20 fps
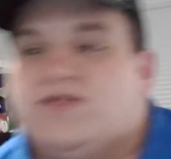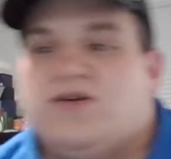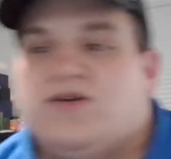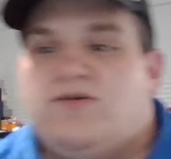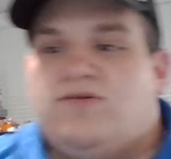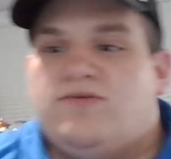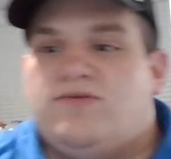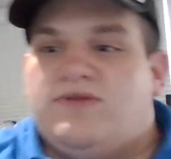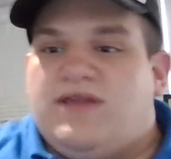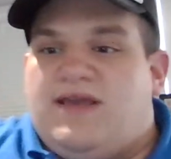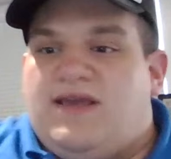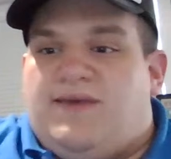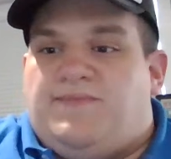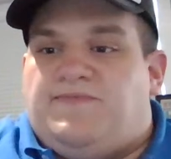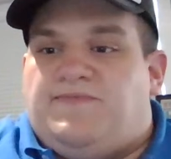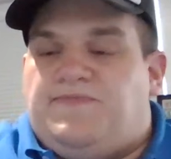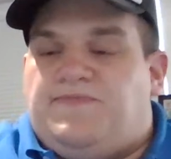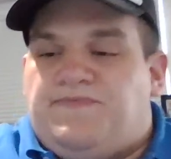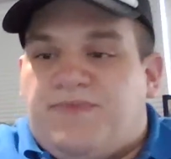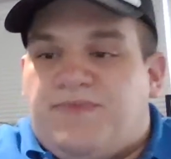is the only
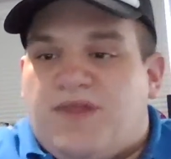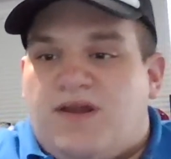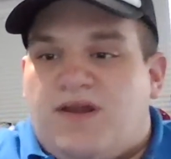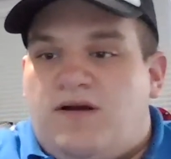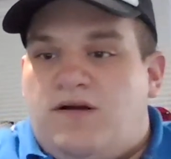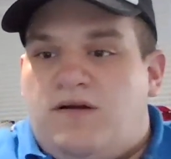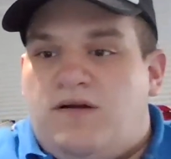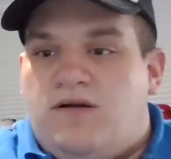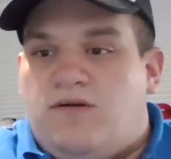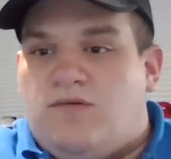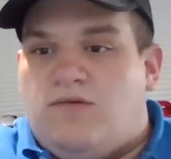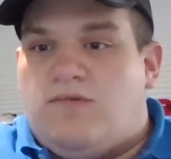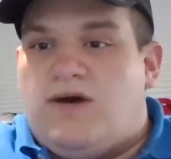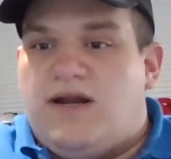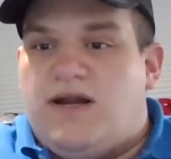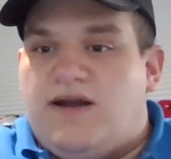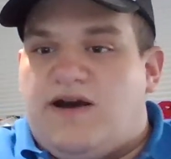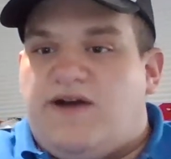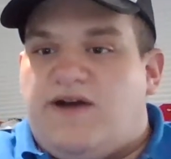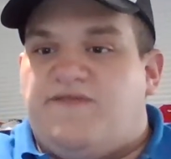
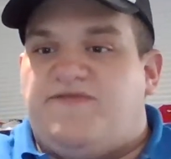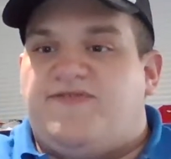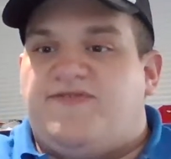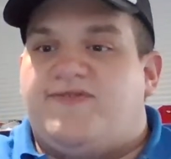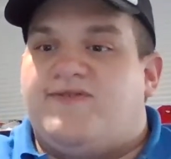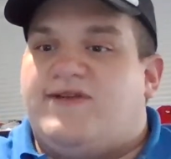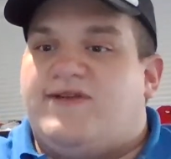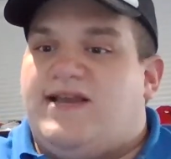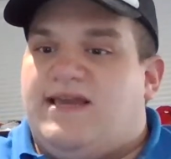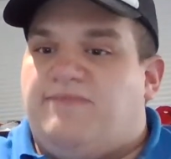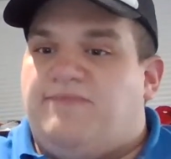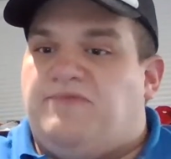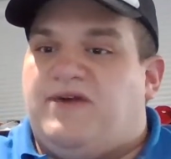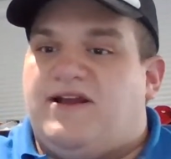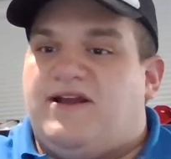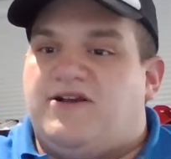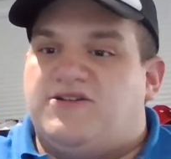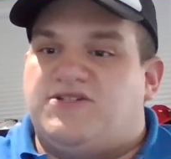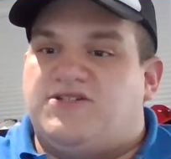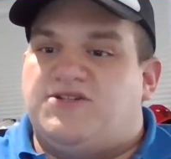one of 3
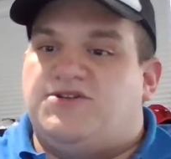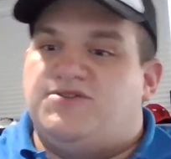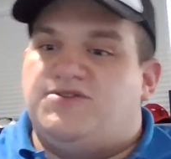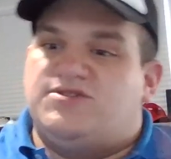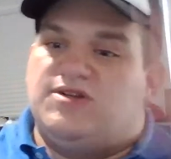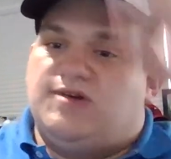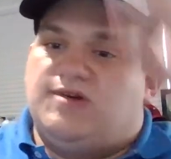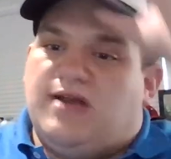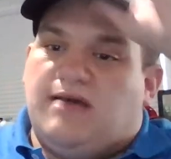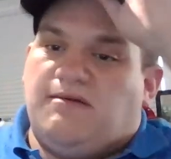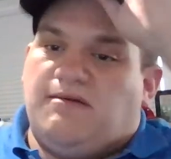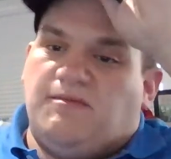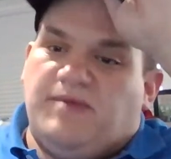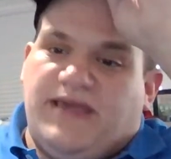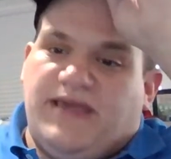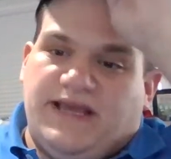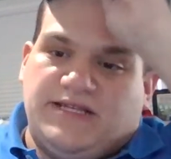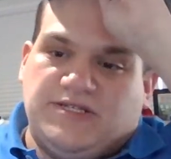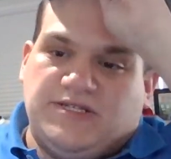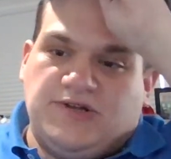players to do so in
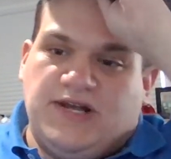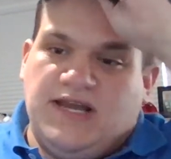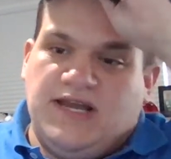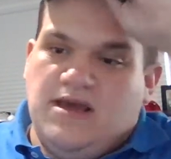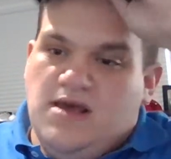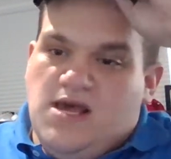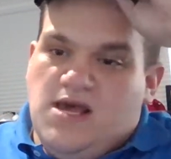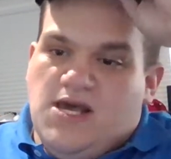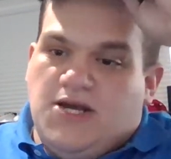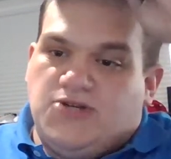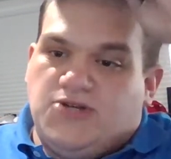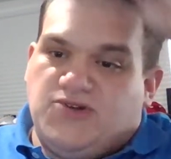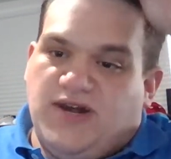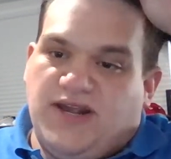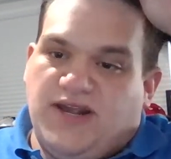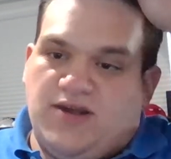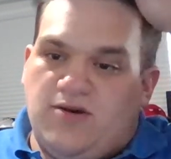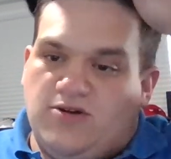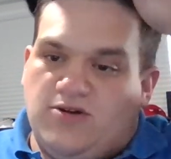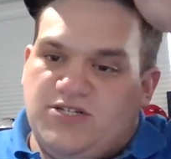MLB history,
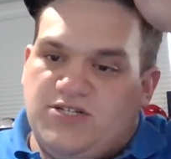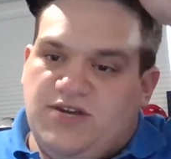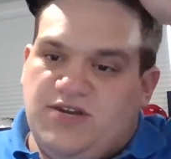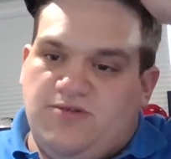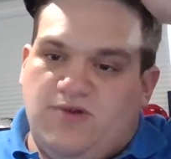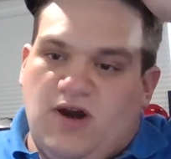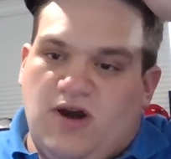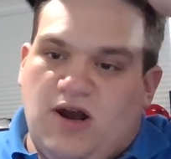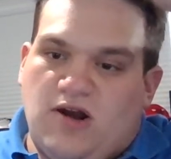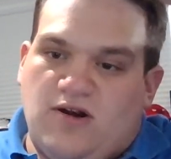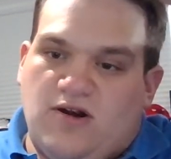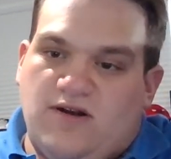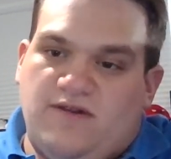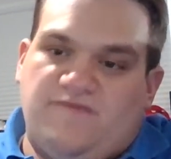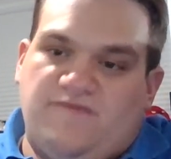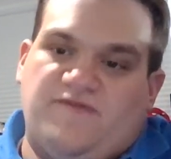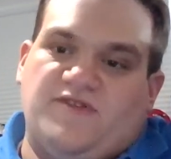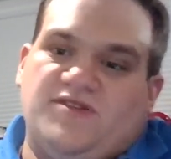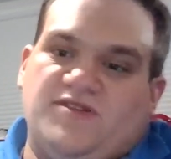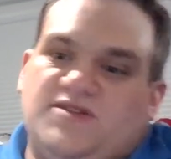joining Koji Uehara
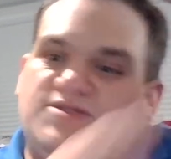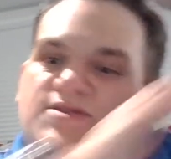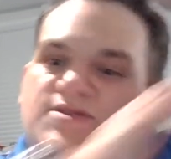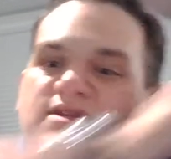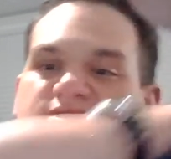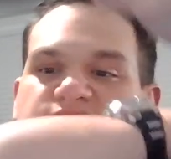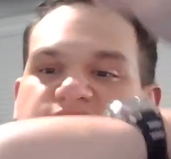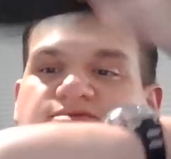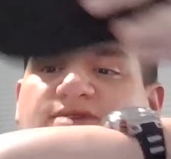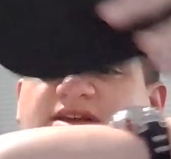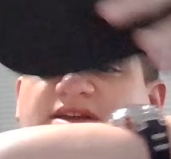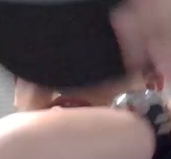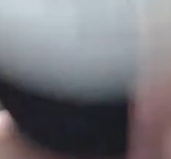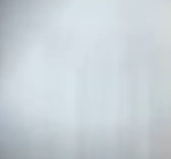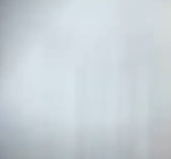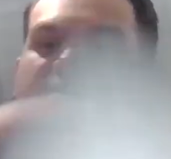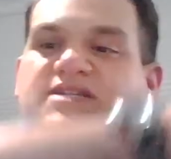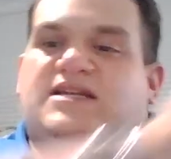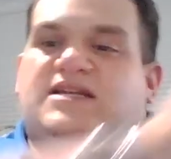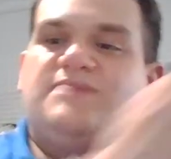in
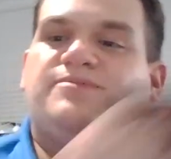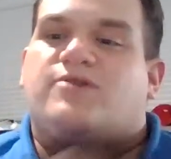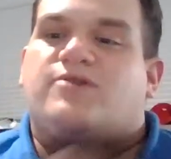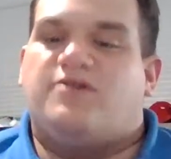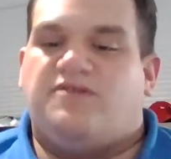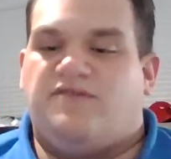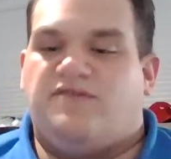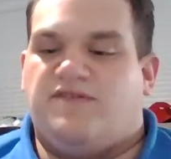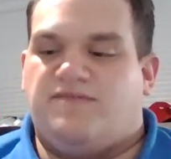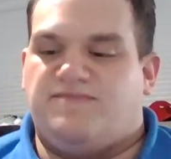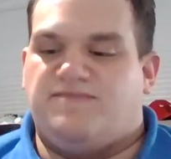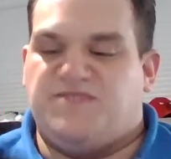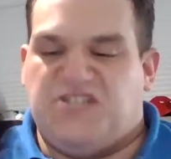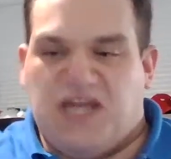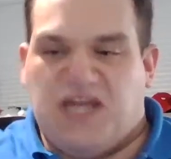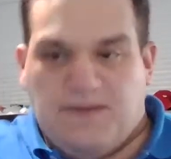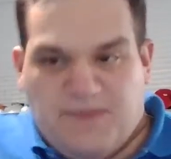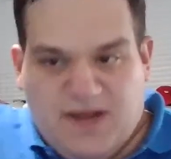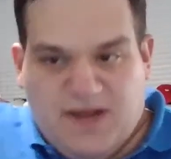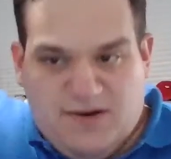2013 and part of the
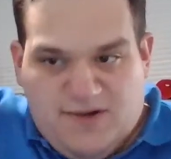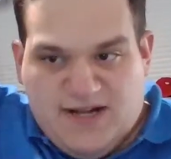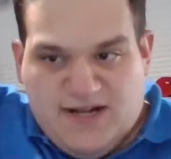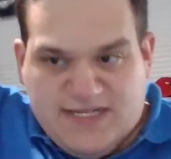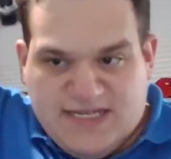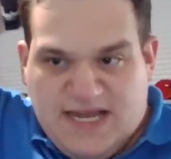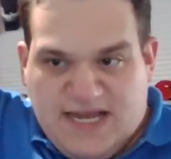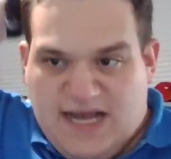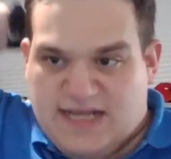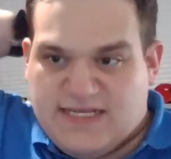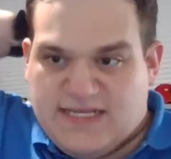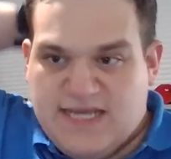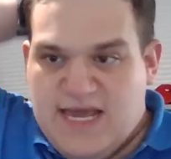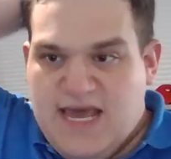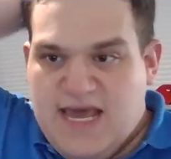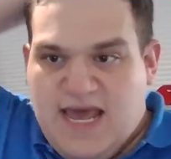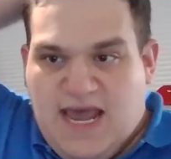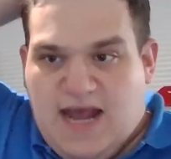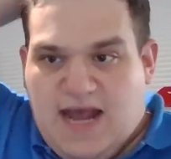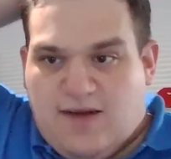champion Red Sox,
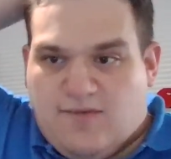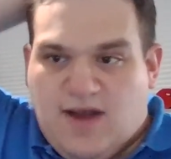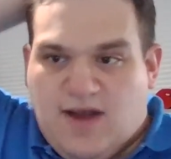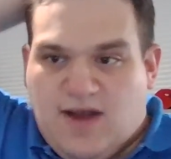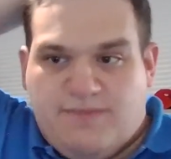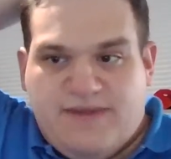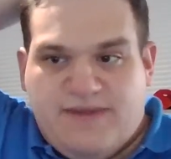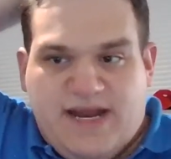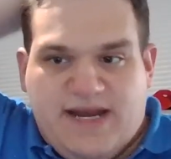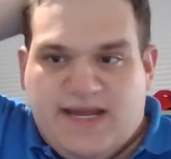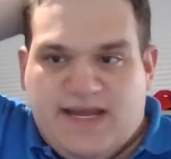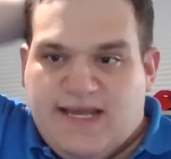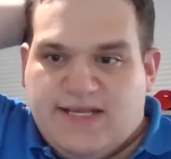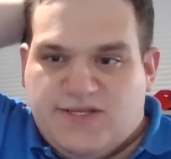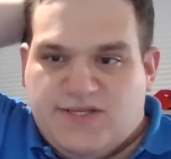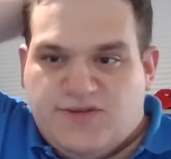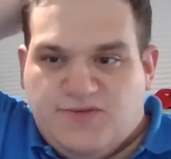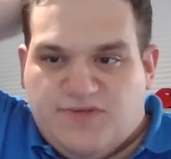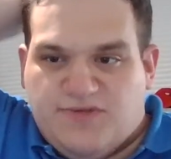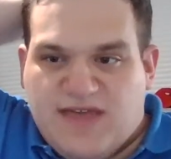and Rob Nen
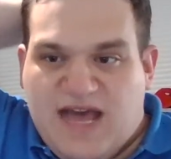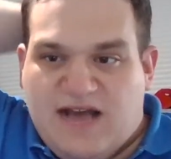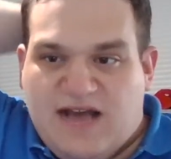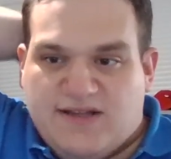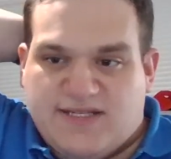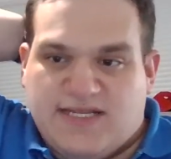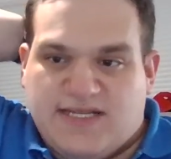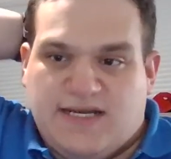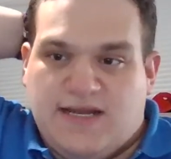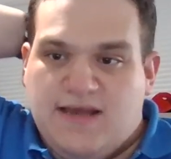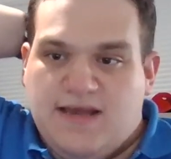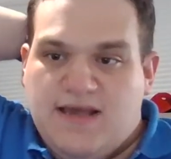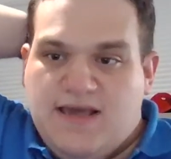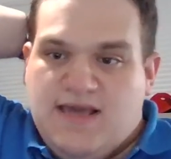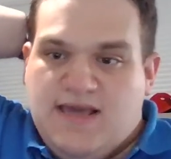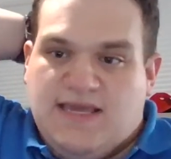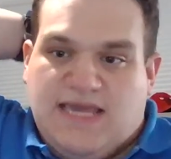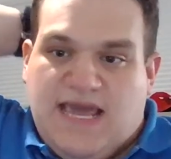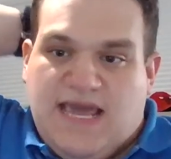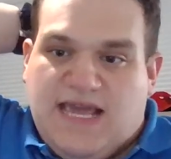in 2000.
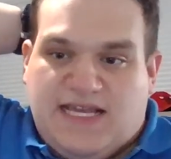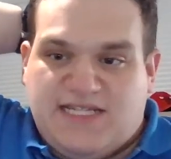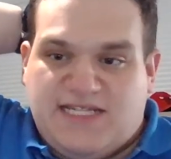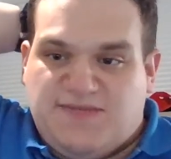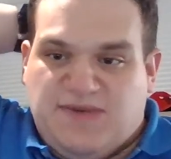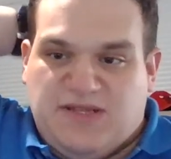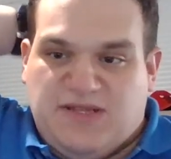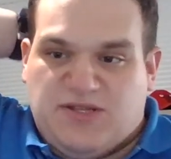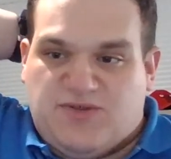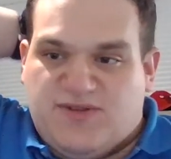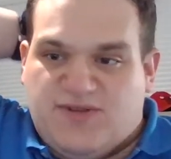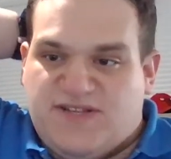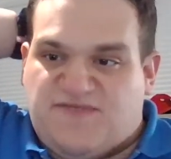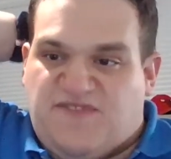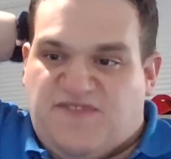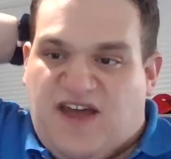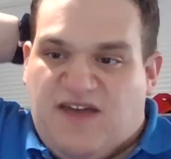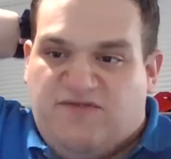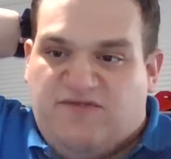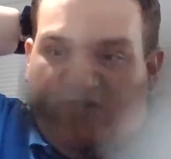Yankees beat the Twins
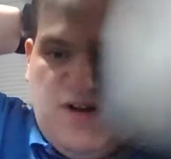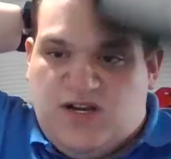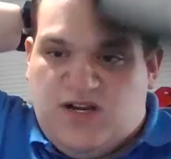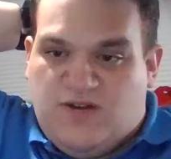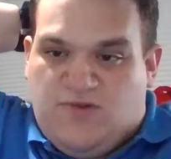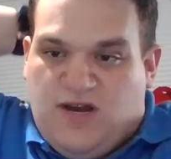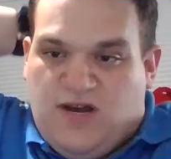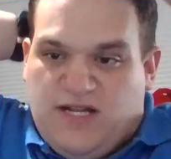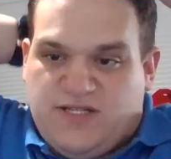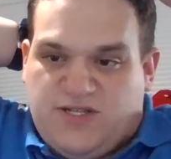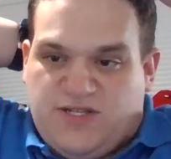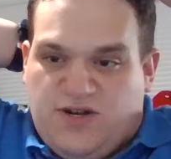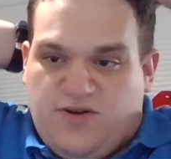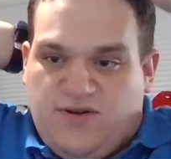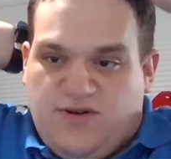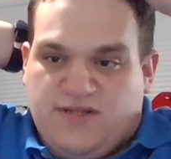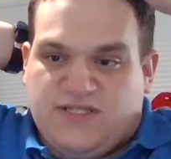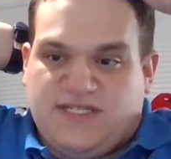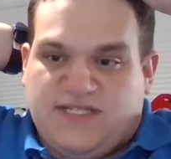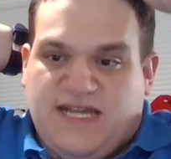5-1. Juan
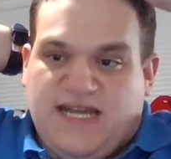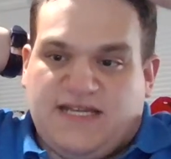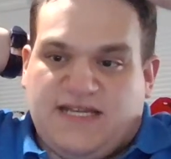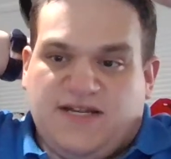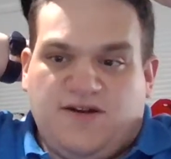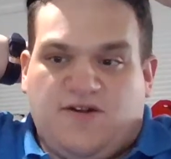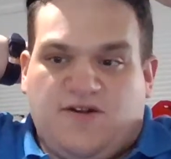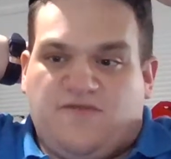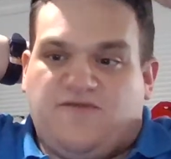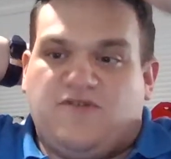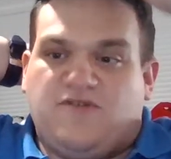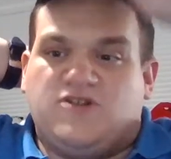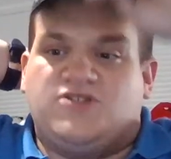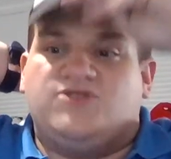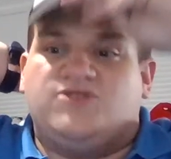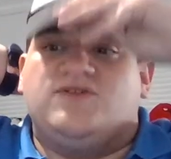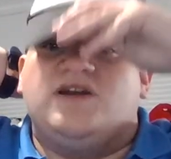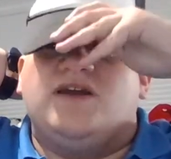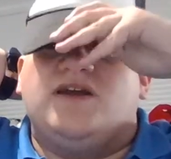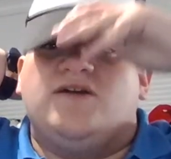Soto and Stanton, our first
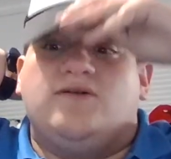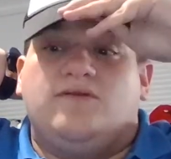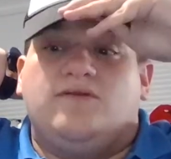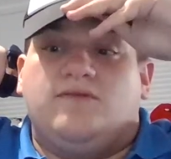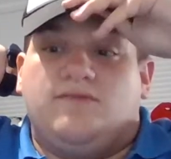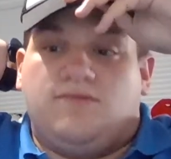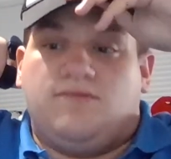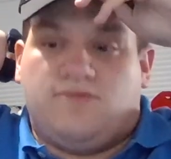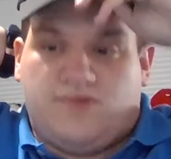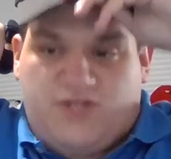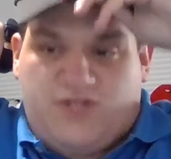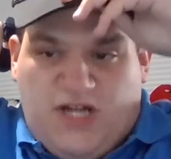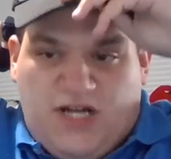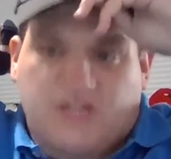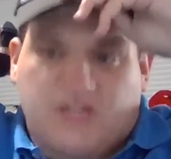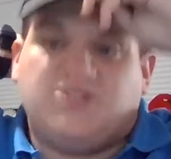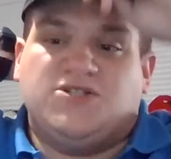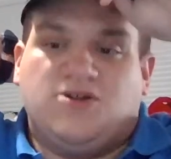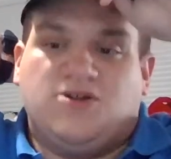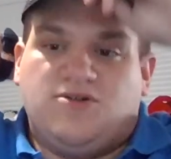trio.
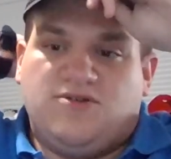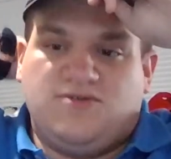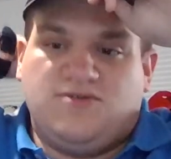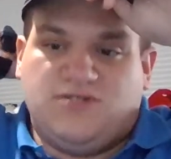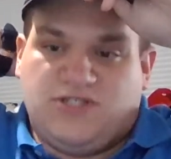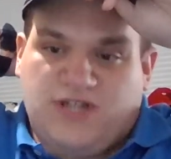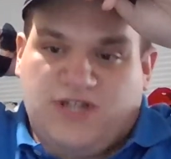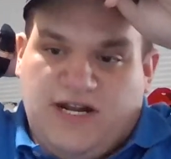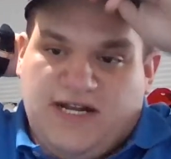Judge Soto